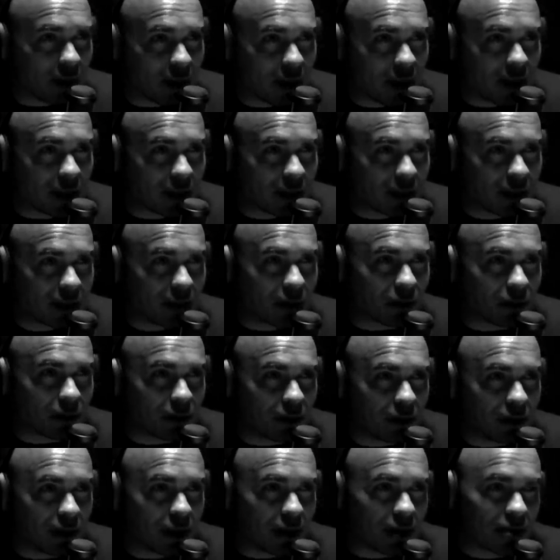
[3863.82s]
like, you know,
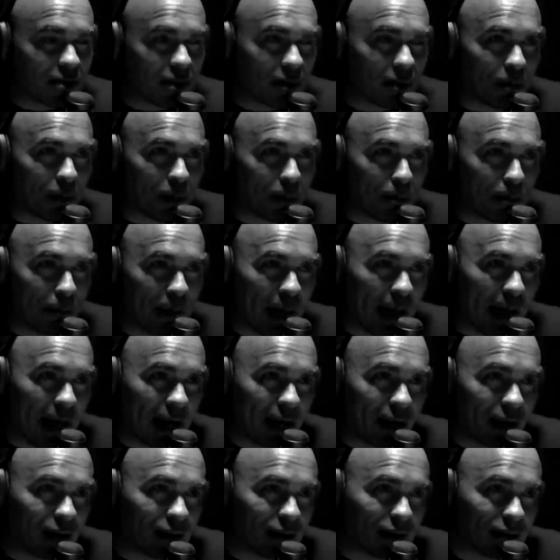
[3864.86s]
does something
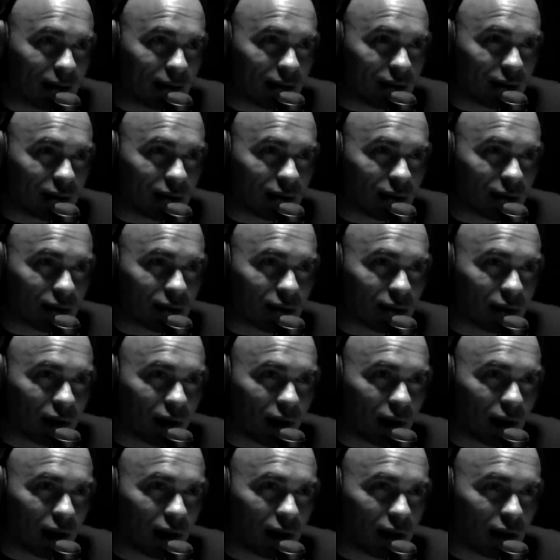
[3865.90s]
bad? I
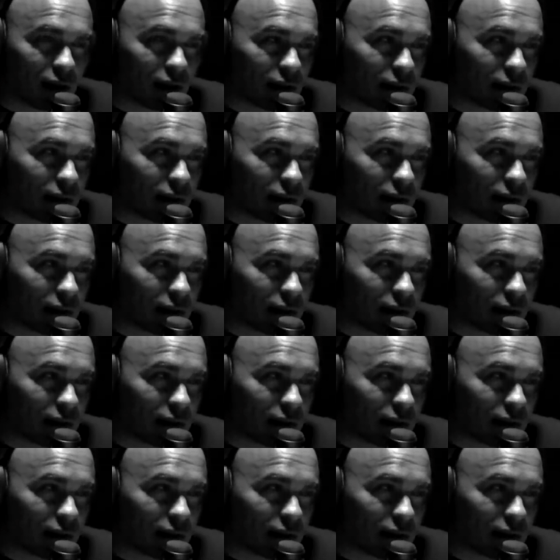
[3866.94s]
don't know